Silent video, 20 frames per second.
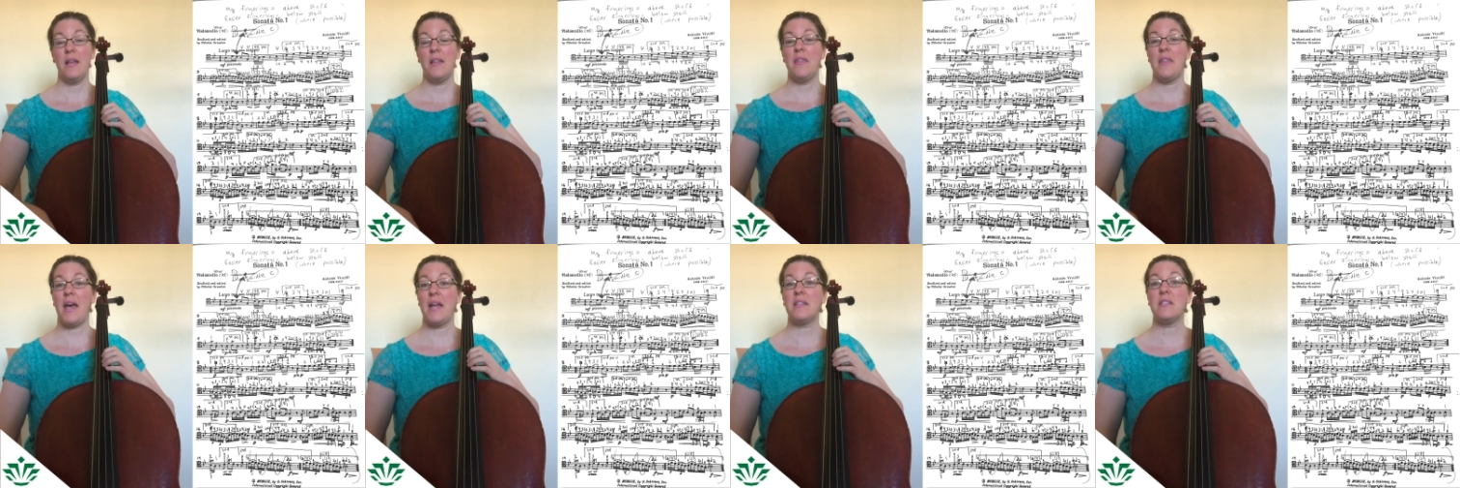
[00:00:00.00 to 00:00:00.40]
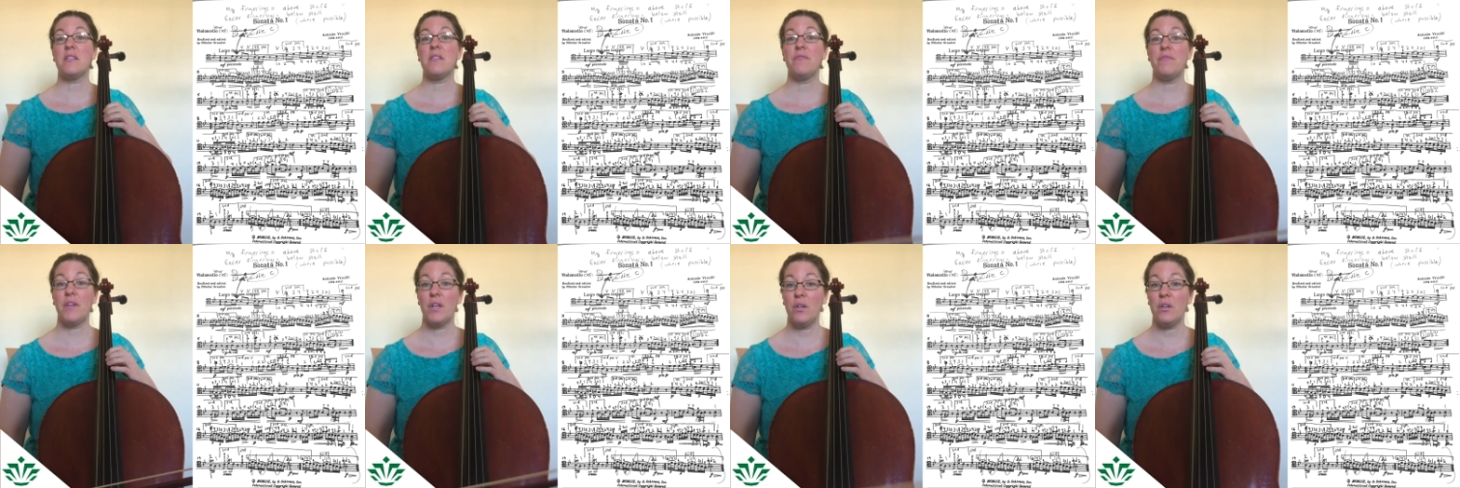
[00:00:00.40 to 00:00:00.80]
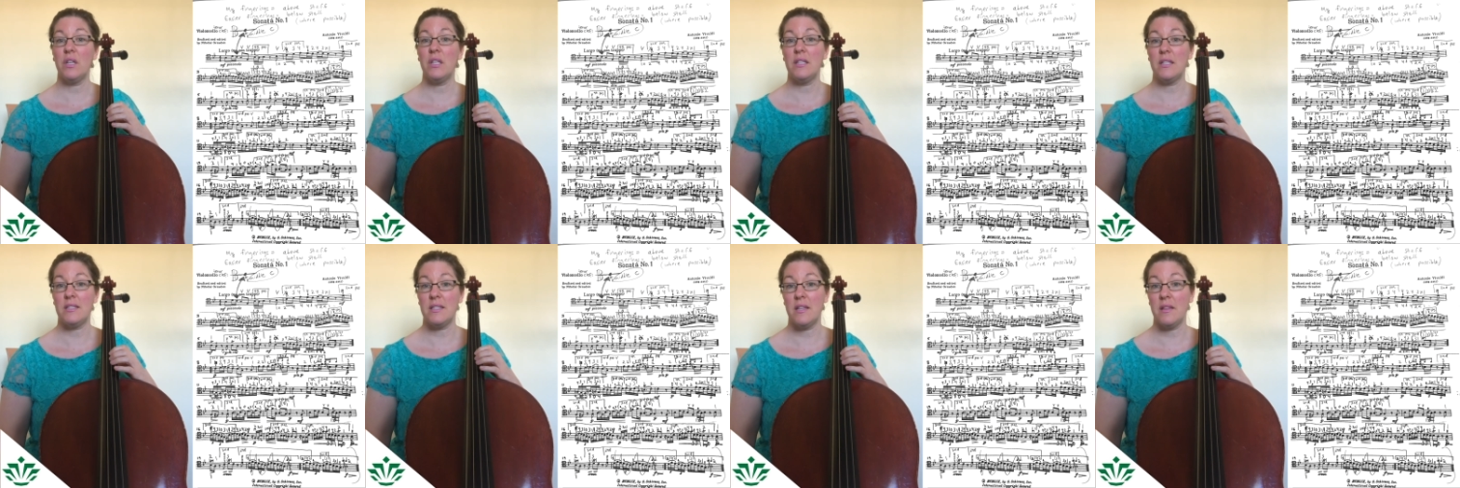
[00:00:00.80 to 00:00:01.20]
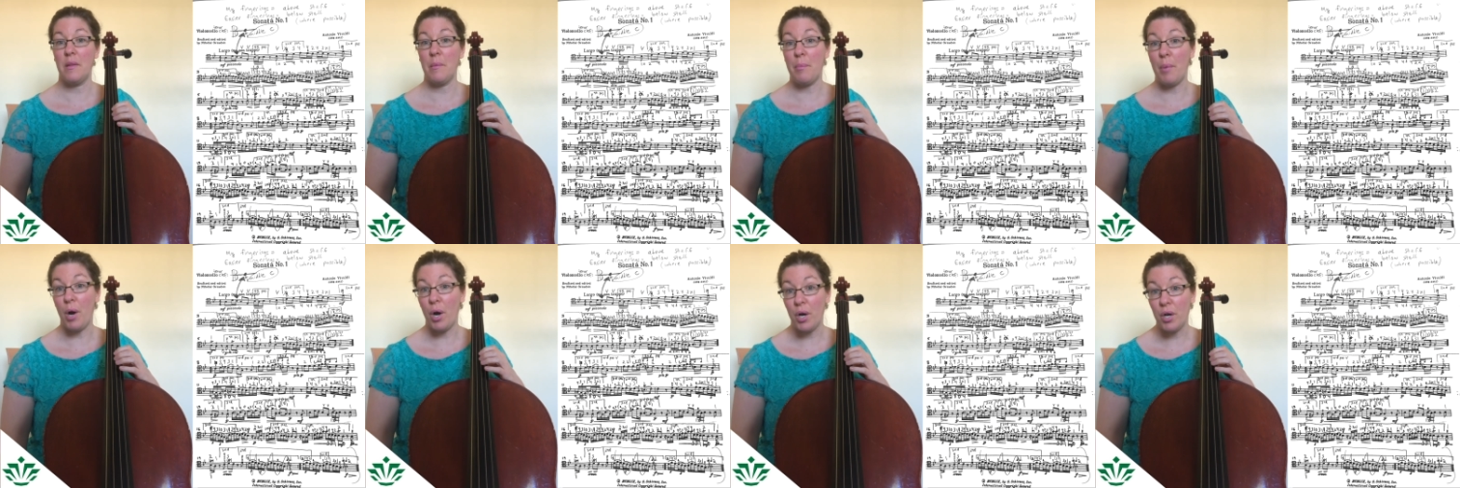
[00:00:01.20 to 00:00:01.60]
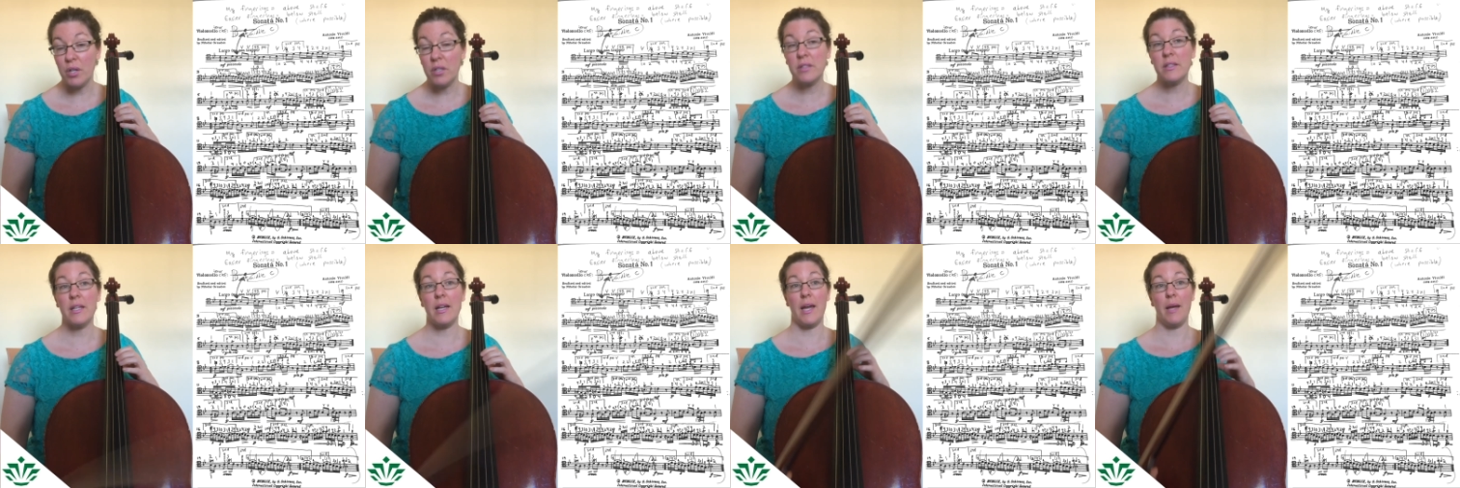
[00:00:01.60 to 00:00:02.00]
That's the fingering that's in the
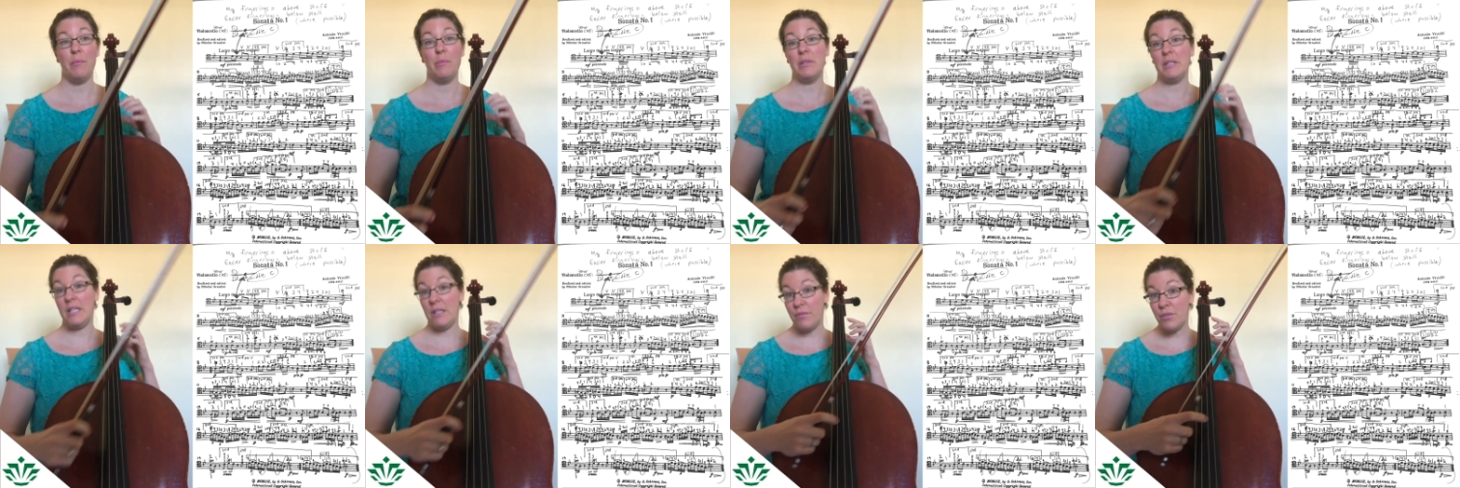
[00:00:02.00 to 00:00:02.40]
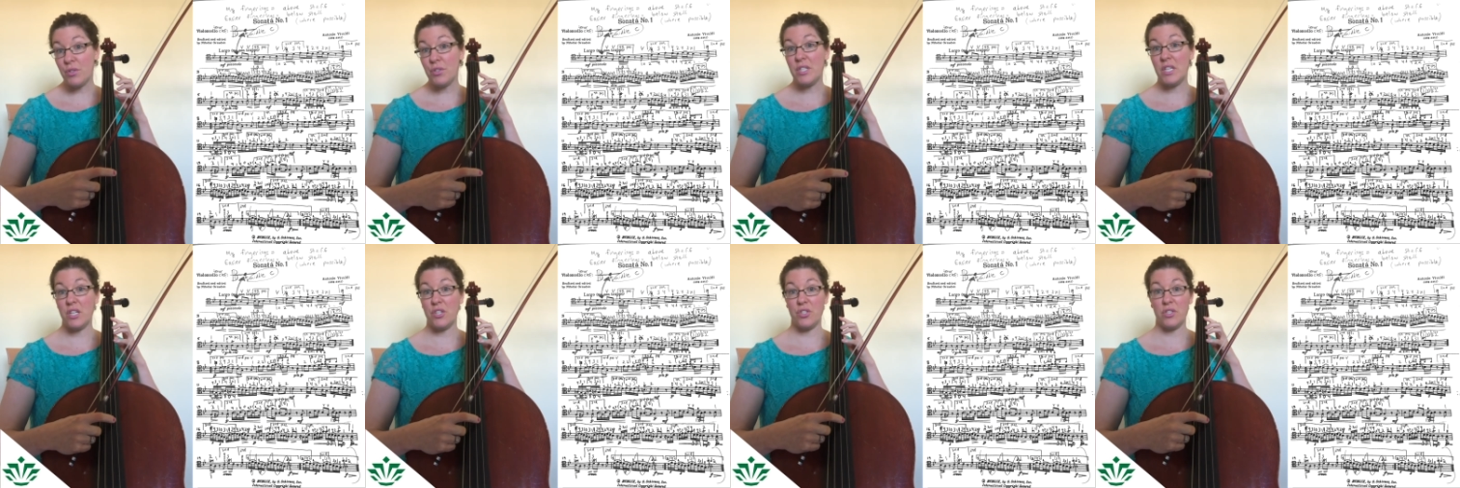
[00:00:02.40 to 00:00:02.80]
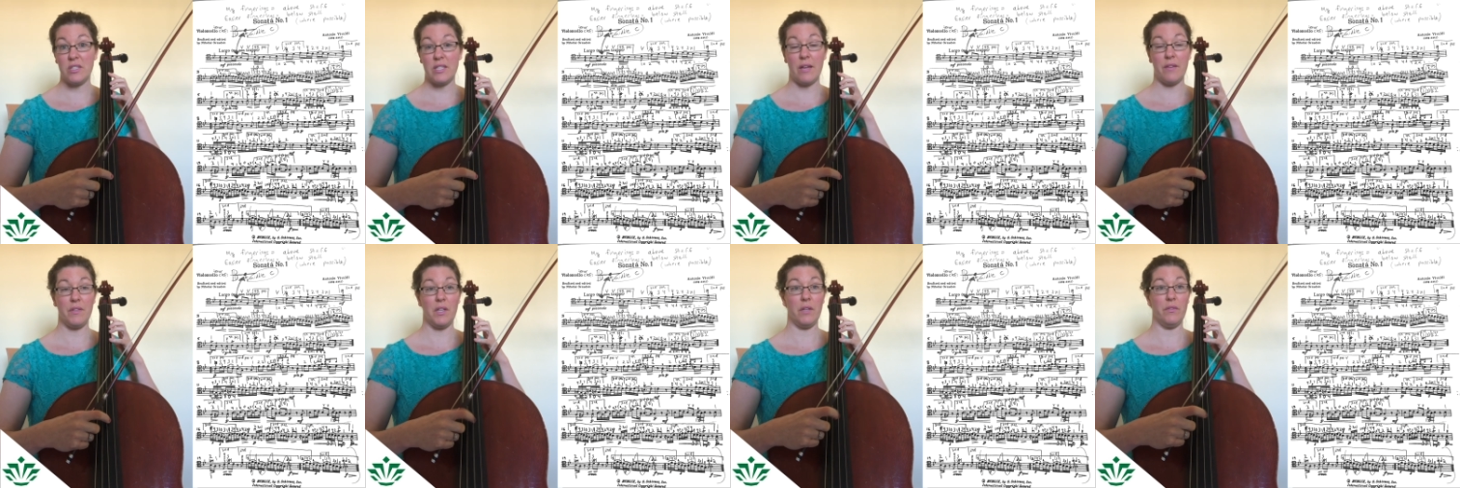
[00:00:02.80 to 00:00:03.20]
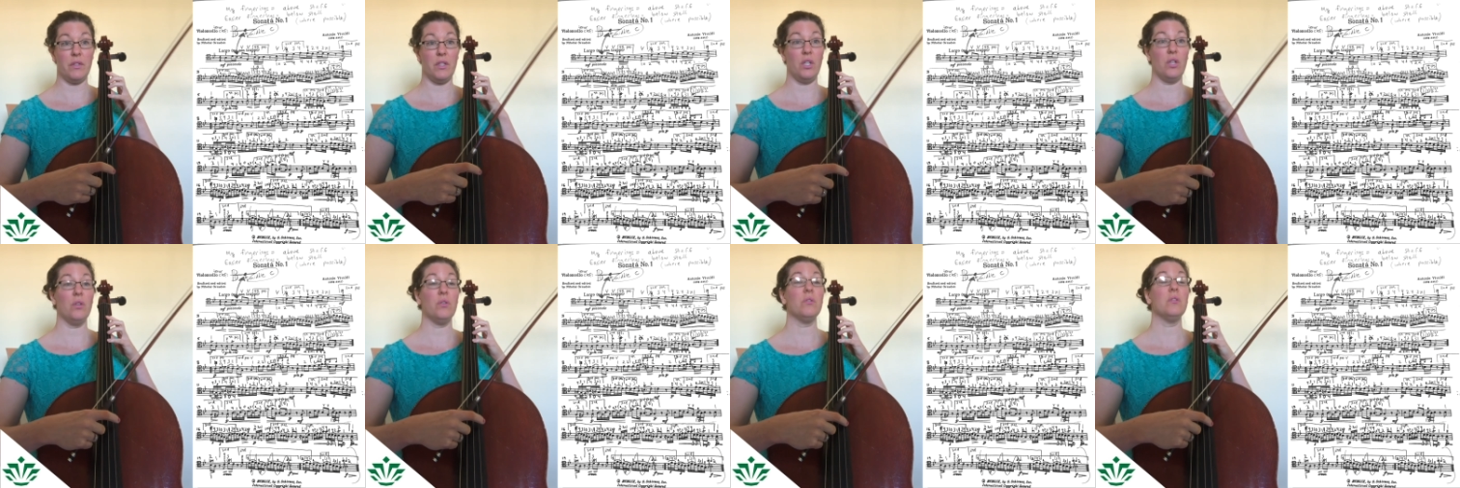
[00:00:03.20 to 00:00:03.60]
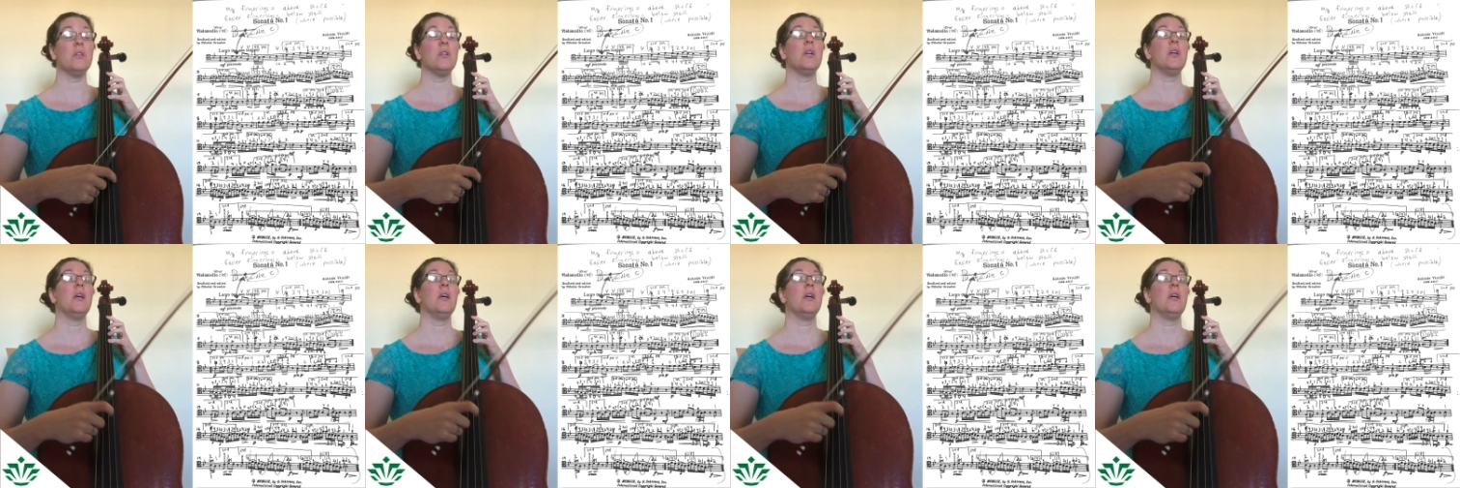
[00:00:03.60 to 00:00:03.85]
part that I believe your teachers have given you.